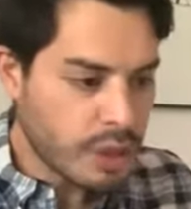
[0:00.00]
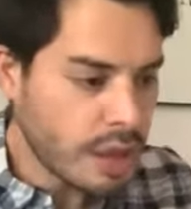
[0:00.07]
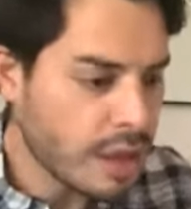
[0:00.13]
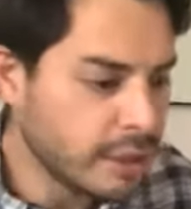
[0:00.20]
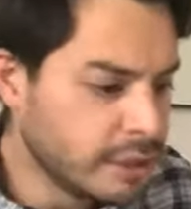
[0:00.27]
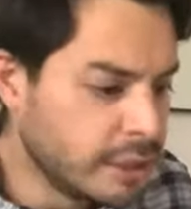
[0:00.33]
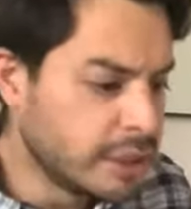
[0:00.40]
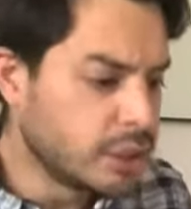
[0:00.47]

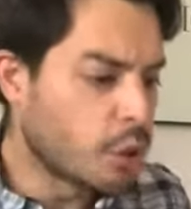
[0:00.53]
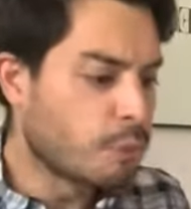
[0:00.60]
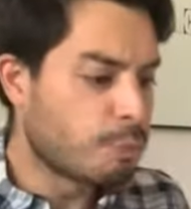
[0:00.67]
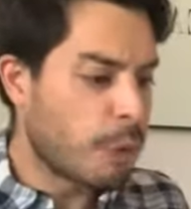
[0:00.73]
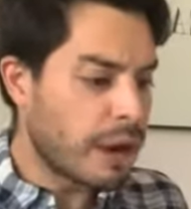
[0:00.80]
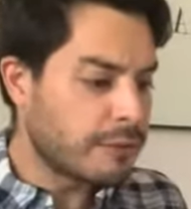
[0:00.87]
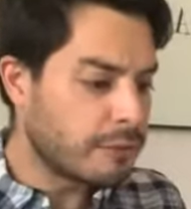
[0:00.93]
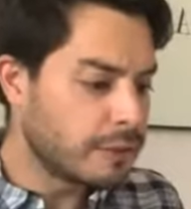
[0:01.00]
These are
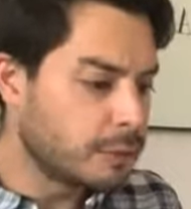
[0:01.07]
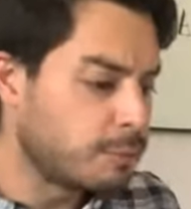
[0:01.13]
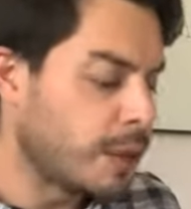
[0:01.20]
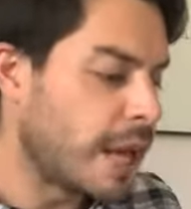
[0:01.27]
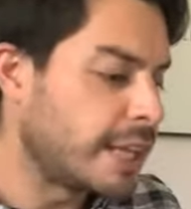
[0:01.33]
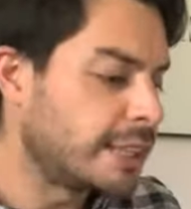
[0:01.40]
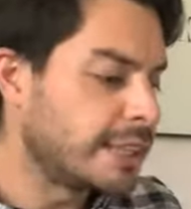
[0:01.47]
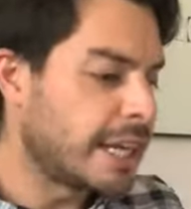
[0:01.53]
breakfast
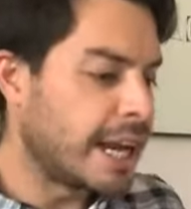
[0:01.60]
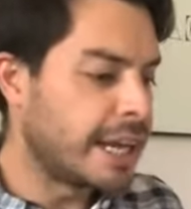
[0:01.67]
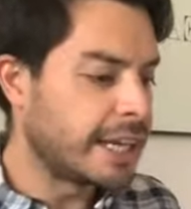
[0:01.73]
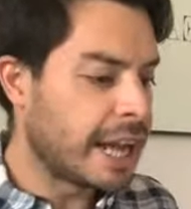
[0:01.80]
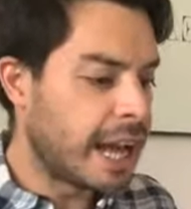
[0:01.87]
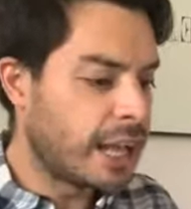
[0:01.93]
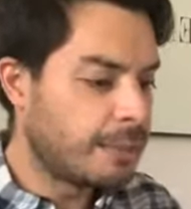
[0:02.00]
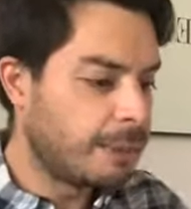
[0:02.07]
blend,
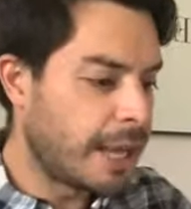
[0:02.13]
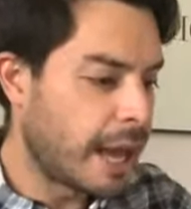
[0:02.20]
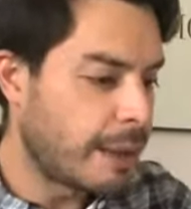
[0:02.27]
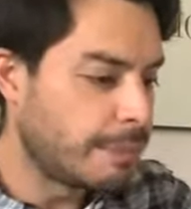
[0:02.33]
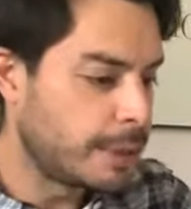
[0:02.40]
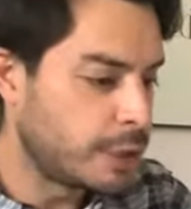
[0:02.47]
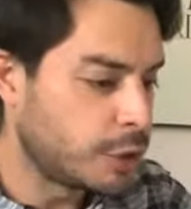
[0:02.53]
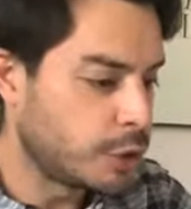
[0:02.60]
and I'll be
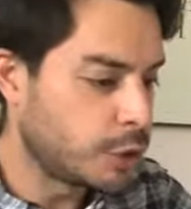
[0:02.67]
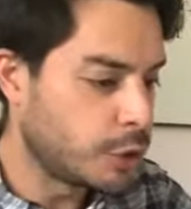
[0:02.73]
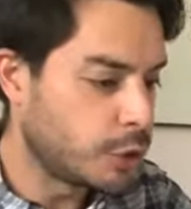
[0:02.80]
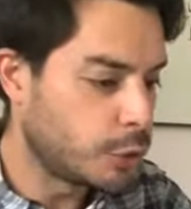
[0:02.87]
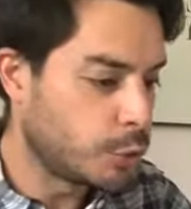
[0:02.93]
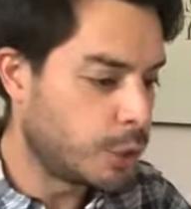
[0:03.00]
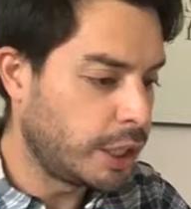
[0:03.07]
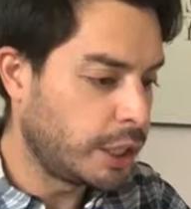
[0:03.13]
happy
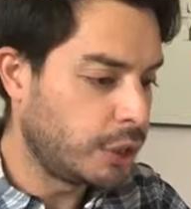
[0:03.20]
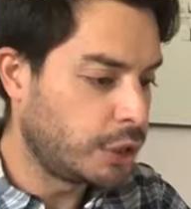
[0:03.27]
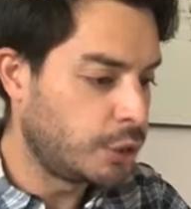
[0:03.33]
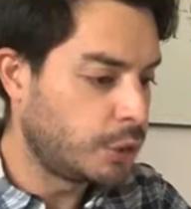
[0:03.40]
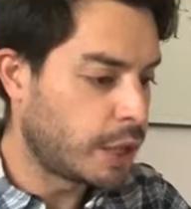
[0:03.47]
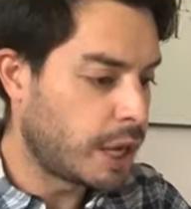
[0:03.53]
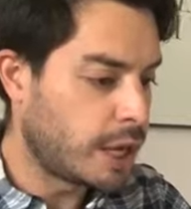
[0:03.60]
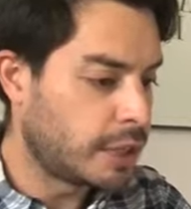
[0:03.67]
to read
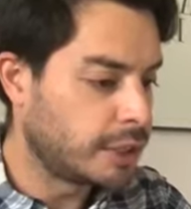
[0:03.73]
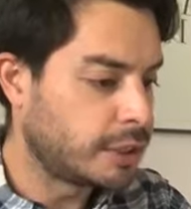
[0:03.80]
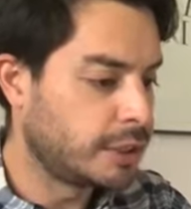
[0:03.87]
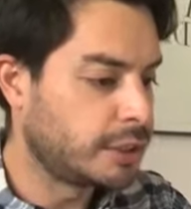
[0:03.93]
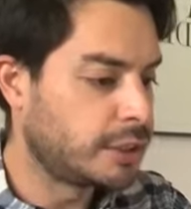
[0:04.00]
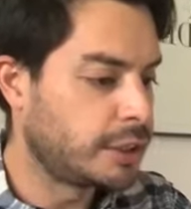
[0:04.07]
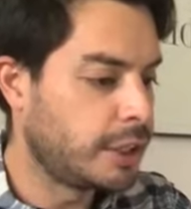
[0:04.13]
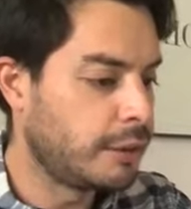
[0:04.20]
you guys
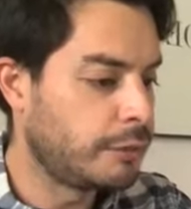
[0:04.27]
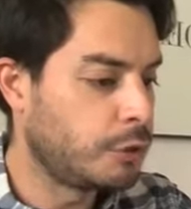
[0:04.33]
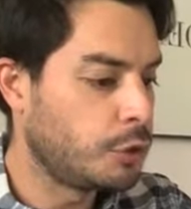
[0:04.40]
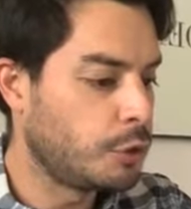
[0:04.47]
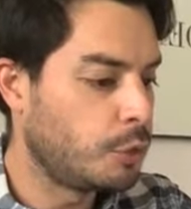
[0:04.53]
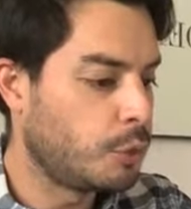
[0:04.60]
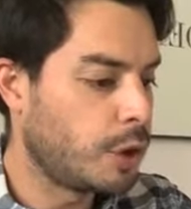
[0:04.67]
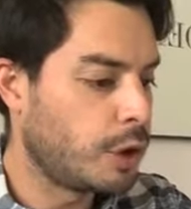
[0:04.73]
and see if
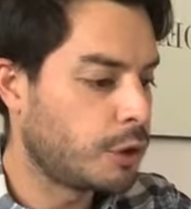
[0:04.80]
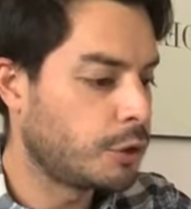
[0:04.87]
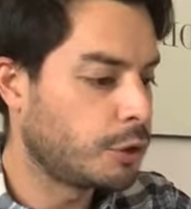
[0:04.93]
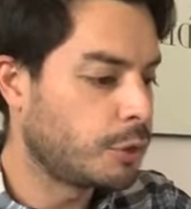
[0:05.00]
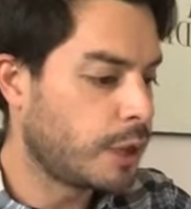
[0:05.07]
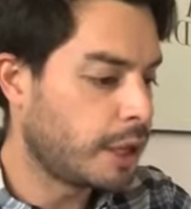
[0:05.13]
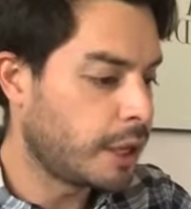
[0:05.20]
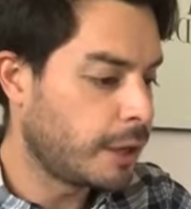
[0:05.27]
what are you
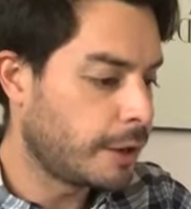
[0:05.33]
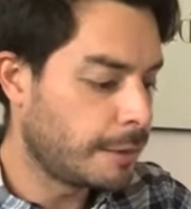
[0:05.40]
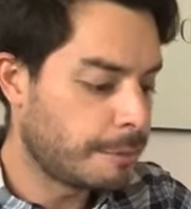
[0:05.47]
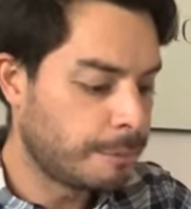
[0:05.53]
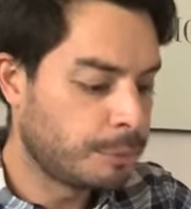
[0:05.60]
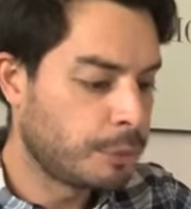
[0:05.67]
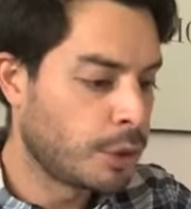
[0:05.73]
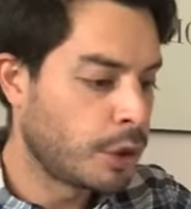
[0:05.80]

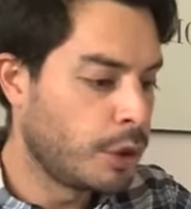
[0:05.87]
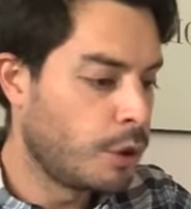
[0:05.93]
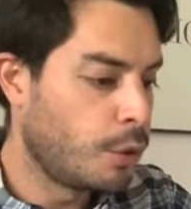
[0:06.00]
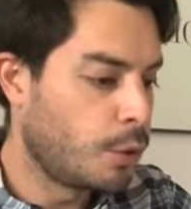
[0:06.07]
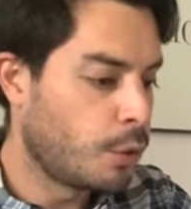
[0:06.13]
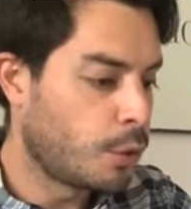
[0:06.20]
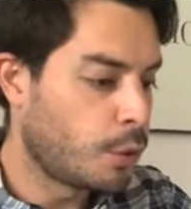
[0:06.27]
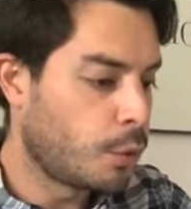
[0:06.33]
drinking,
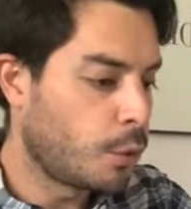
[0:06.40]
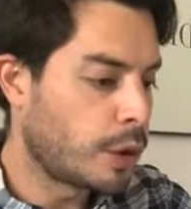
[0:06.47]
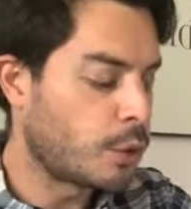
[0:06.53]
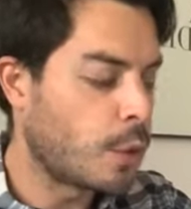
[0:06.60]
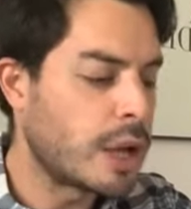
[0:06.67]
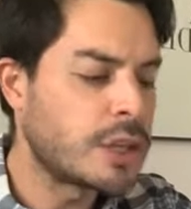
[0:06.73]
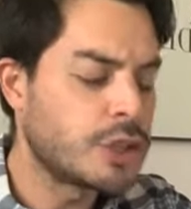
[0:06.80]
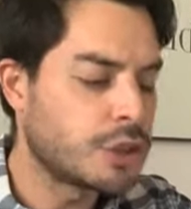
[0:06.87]
or what
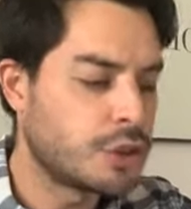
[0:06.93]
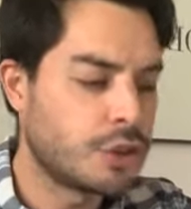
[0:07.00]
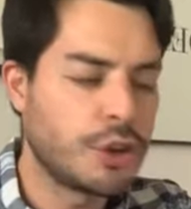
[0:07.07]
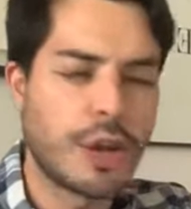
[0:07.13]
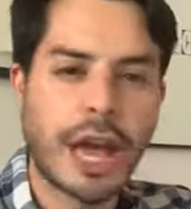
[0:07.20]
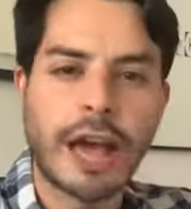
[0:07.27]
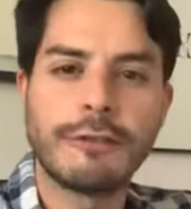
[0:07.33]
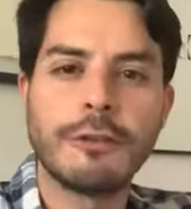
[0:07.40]
questions do
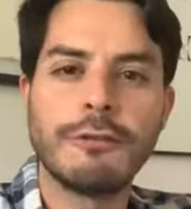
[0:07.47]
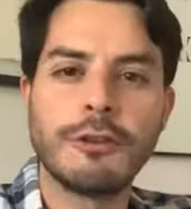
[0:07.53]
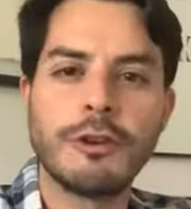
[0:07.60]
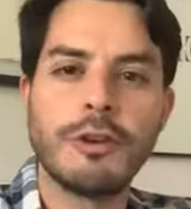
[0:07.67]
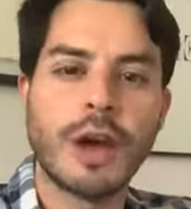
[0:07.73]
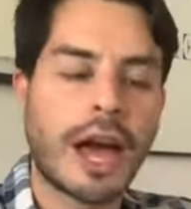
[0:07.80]
you have. If you